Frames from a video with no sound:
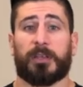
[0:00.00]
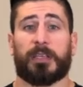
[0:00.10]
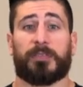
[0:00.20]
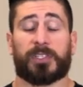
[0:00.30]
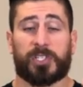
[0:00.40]

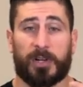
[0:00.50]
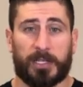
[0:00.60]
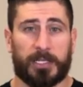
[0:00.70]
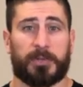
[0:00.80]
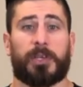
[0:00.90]
If you're
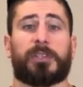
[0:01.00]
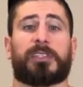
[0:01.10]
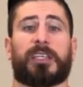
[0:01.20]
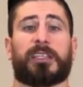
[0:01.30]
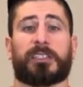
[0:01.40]
struggling with those
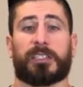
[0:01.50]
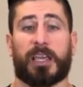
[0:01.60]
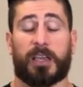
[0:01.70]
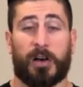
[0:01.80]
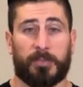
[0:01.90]
things, they're
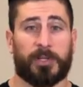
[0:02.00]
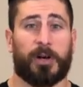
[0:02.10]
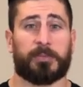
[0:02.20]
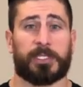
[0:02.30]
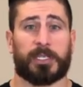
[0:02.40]
common
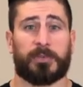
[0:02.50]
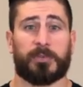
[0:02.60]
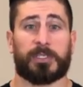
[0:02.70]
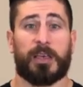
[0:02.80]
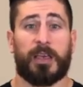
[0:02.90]

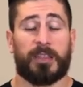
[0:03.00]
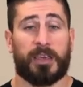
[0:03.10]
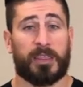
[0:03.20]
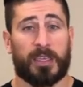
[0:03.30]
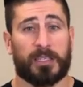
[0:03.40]
obstacles,
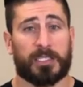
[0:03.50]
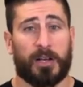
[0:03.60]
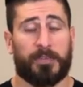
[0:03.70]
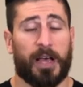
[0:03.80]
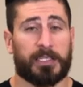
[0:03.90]
they're things that
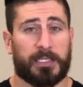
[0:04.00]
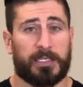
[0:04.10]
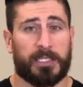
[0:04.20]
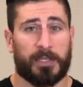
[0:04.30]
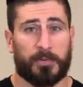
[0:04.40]
I've had to
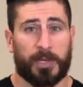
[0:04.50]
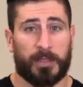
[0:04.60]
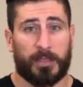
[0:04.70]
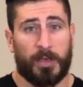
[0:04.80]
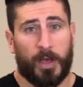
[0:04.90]
deal
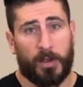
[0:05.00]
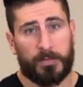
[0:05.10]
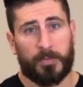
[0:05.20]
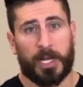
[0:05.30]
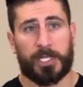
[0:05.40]
with over
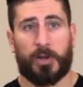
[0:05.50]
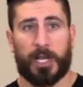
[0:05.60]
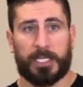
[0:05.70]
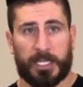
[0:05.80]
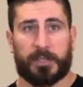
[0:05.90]
my
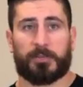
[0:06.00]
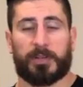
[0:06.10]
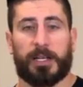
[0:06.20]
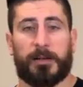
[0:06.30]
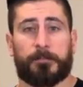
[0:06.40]
9-year
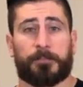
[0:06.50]
career.